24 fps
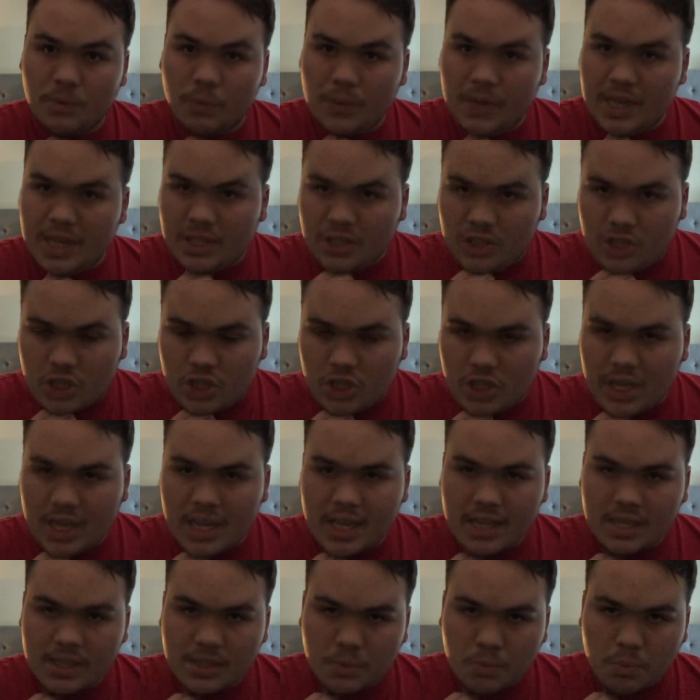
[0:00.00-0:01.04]
which
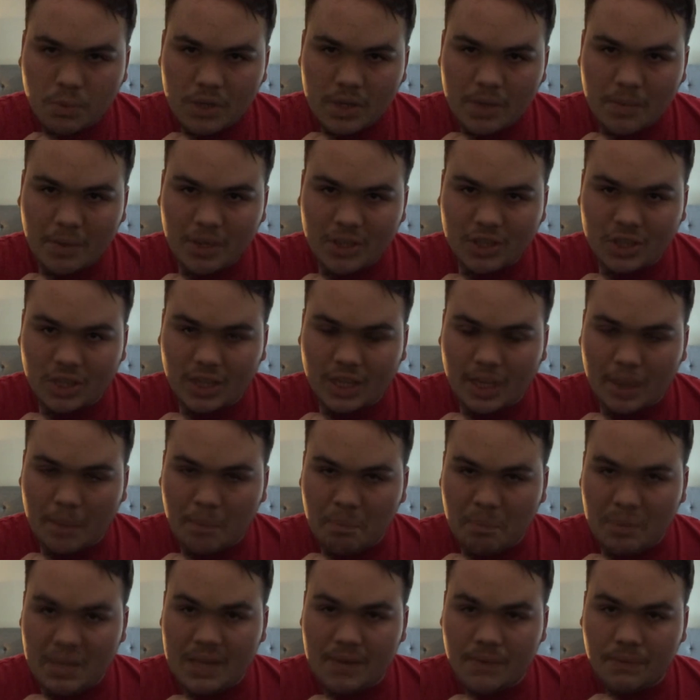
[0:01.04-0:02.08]
is pretty much like a
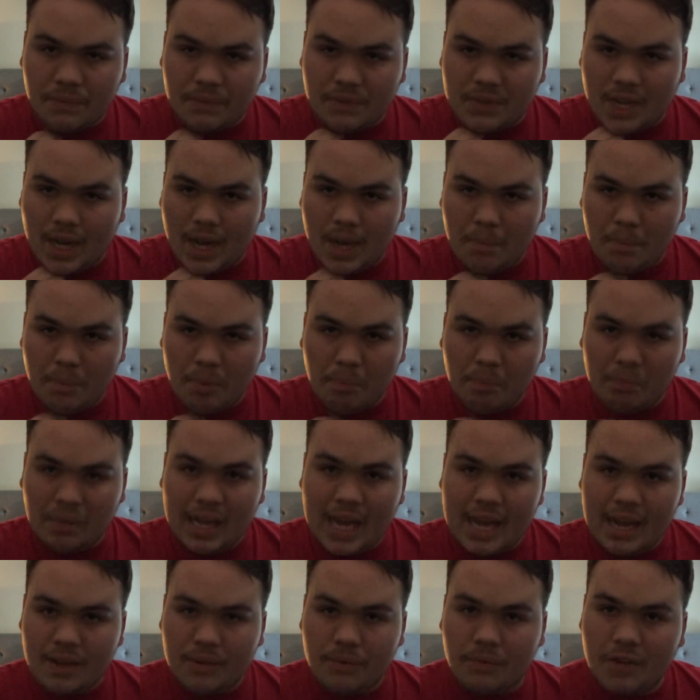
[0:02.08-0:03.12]
beefed up
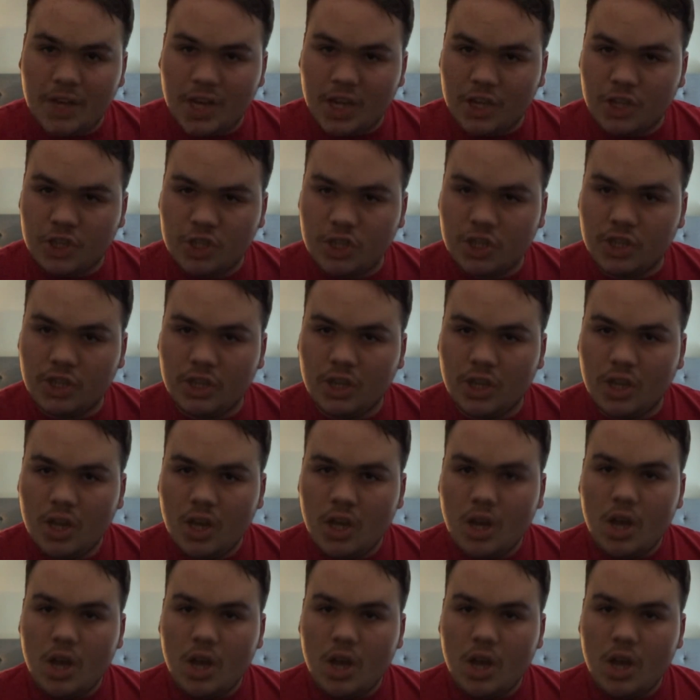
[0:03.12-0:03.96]
black version